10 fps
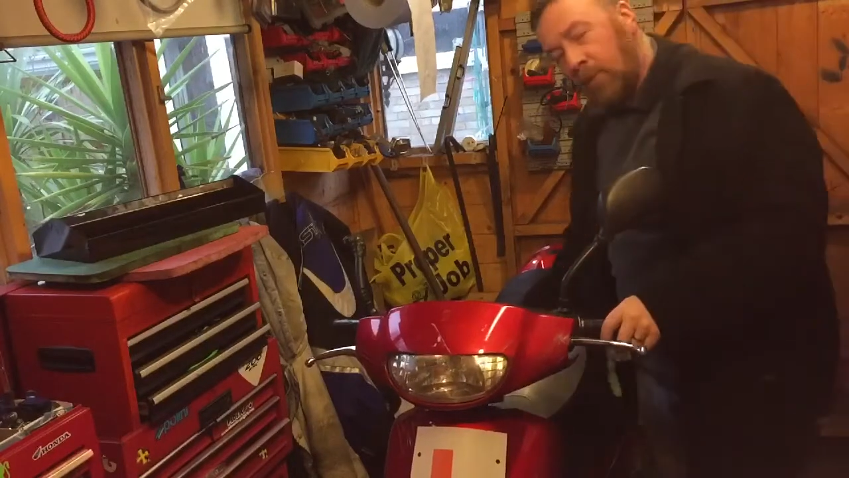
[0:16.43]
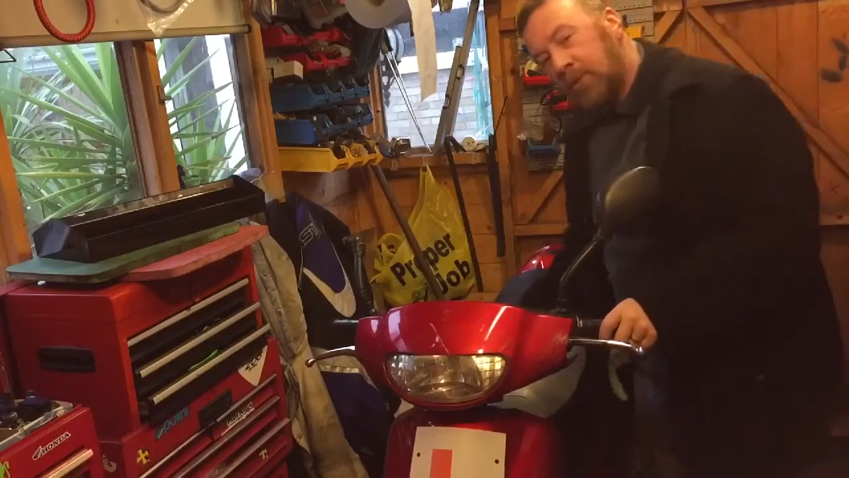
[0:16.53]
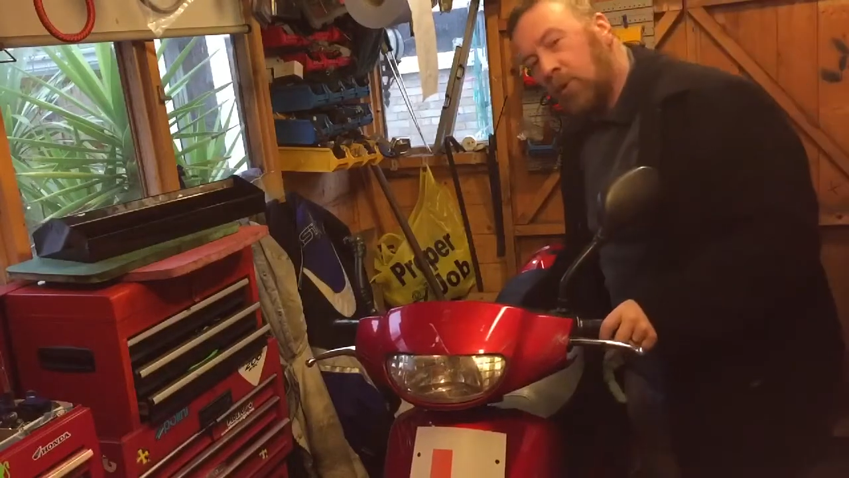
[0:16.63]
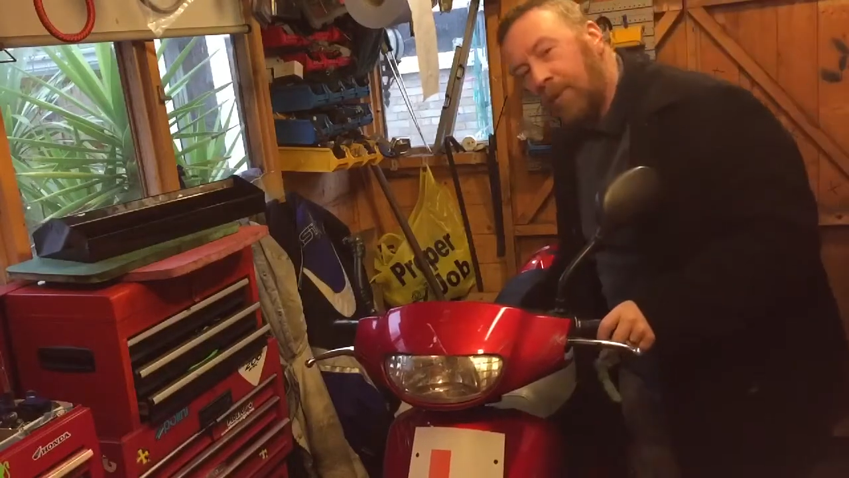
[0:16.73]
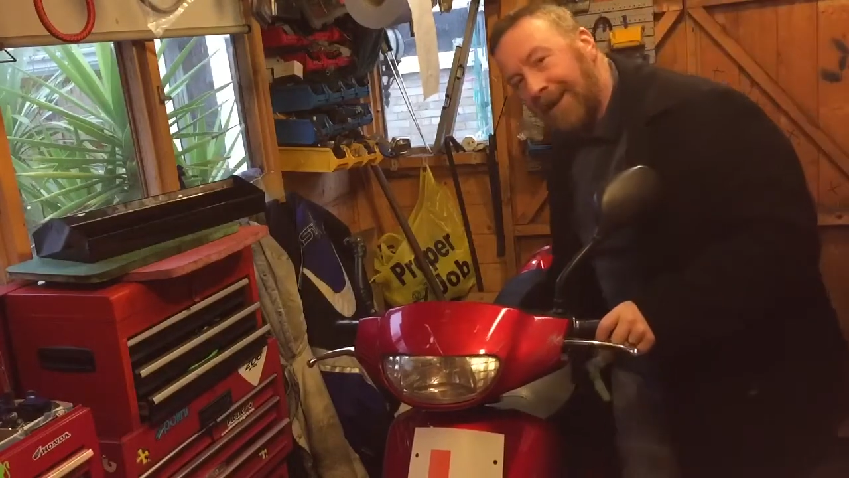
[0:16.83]
What are
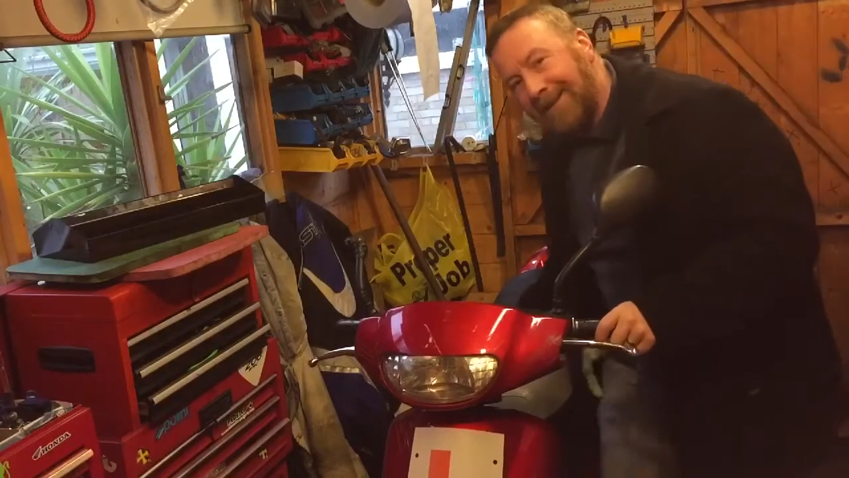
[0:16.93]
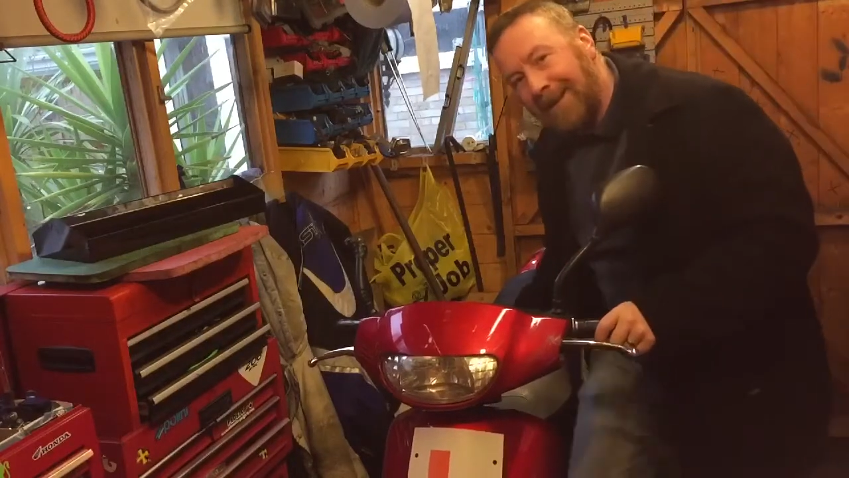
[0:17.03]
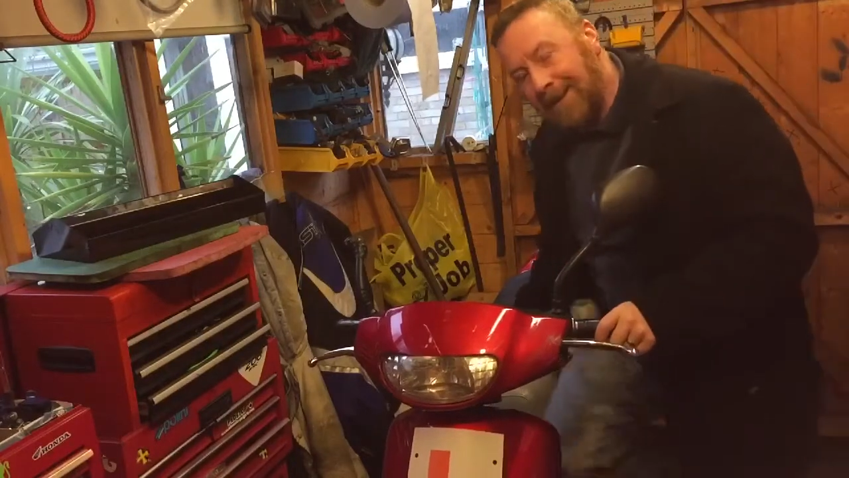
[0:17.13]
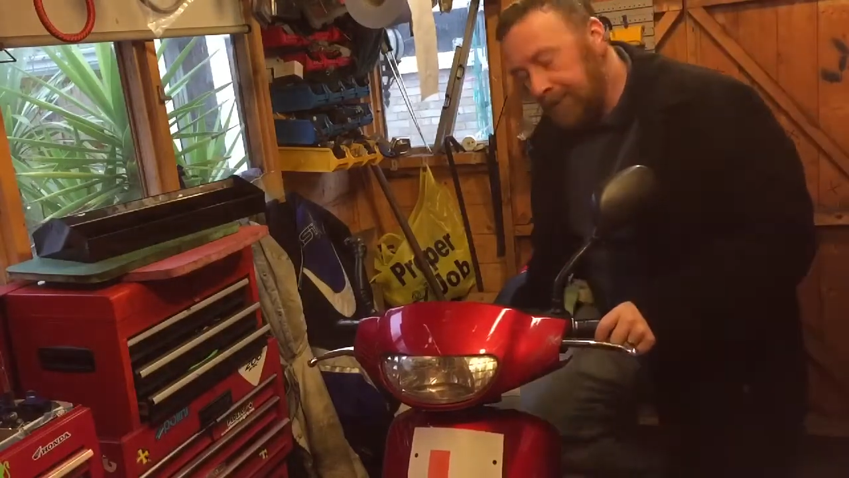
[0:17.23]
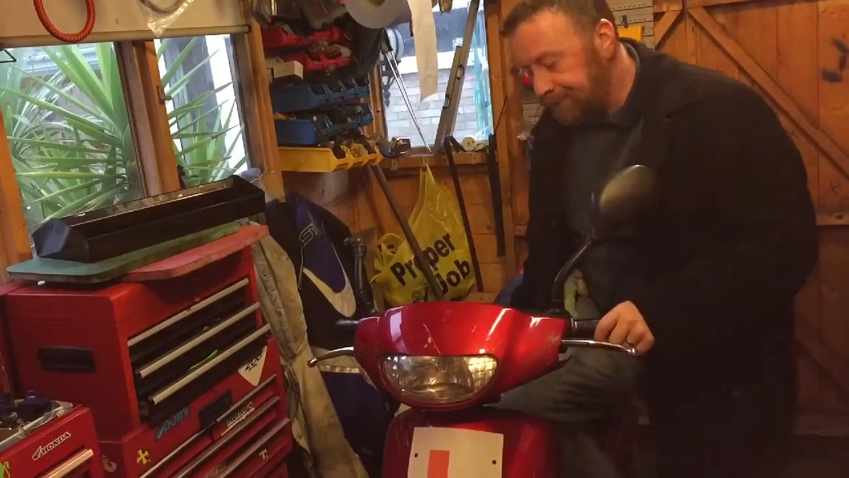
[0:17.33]
we talking about
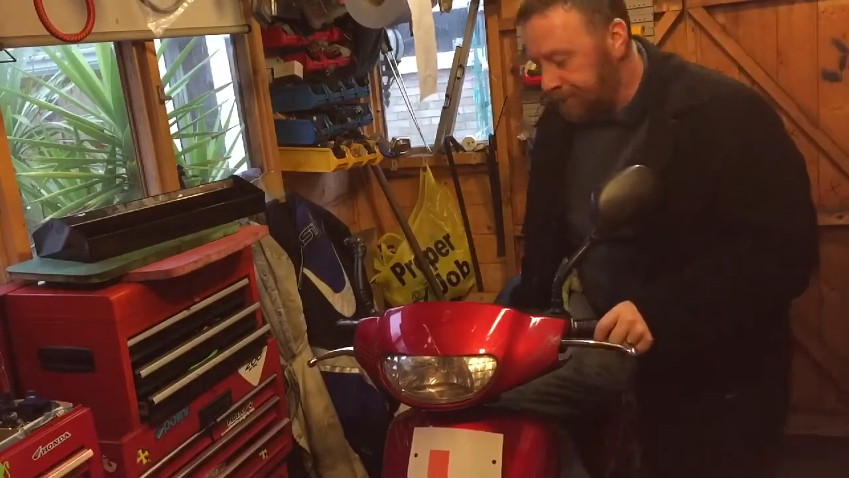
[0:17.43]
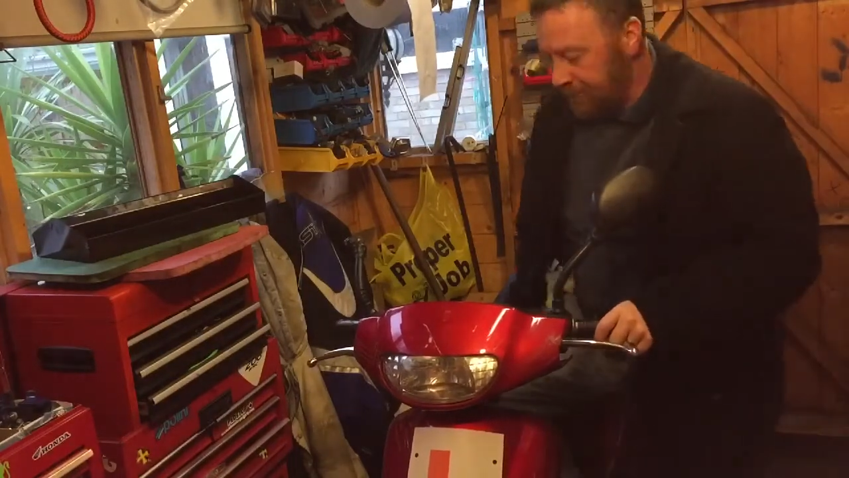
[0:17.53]
today?